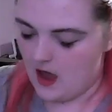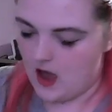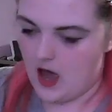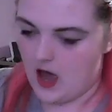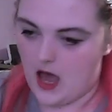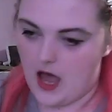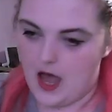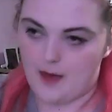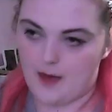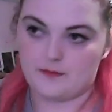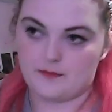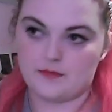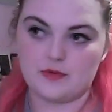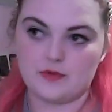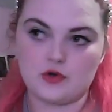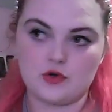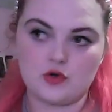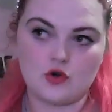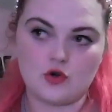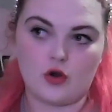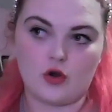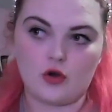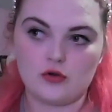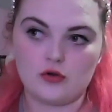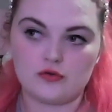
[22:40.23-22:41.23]
I'm
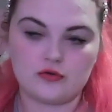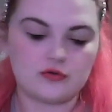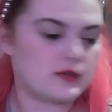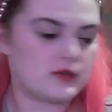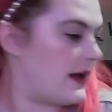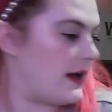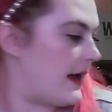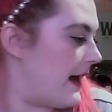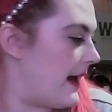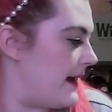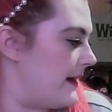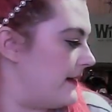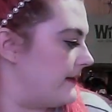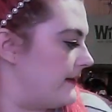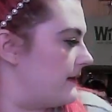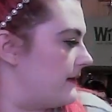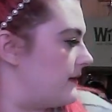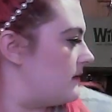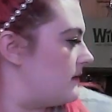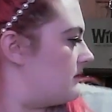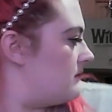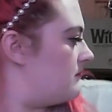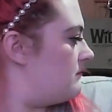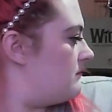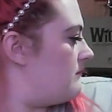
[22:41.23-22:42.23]
not as
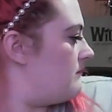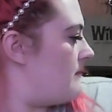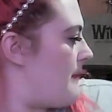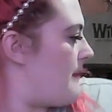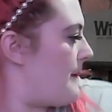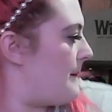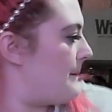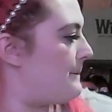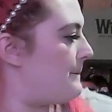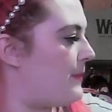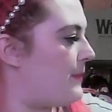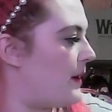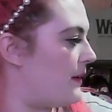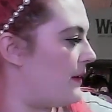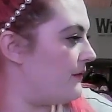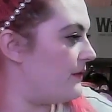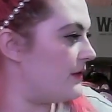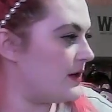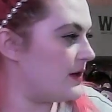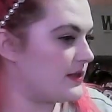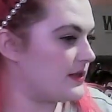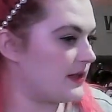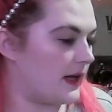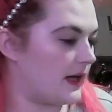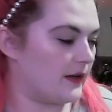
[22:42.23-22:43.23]

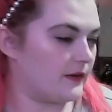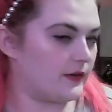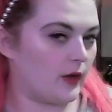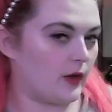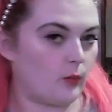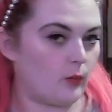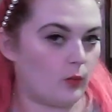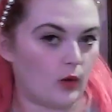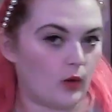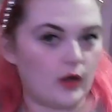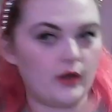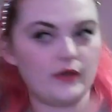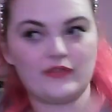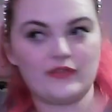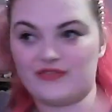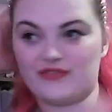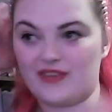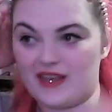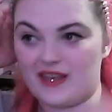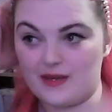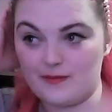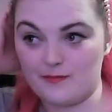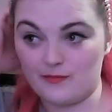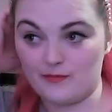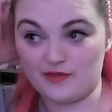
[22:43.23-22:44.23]
bothered as I was, say, a
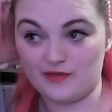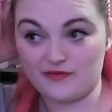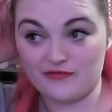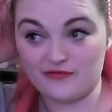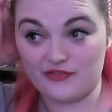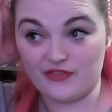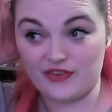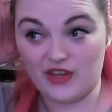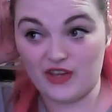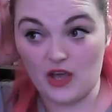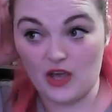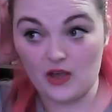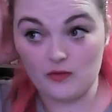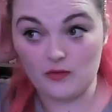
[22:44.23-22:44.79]
month ago.